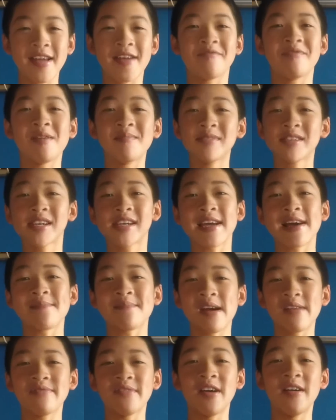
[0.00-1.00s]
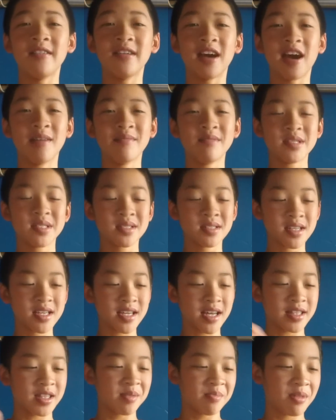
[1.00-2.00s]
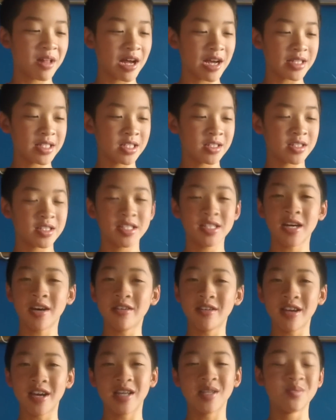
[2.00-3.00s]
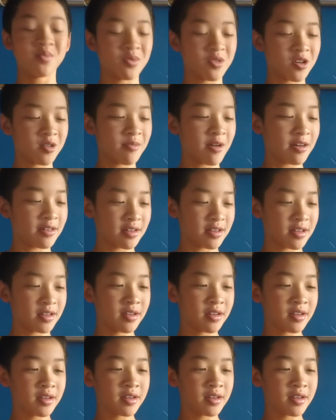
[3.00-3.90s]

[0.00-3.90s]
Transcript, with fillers: If I'm looking at my phone, I'm just looking at the blaster to tell you guys more about it.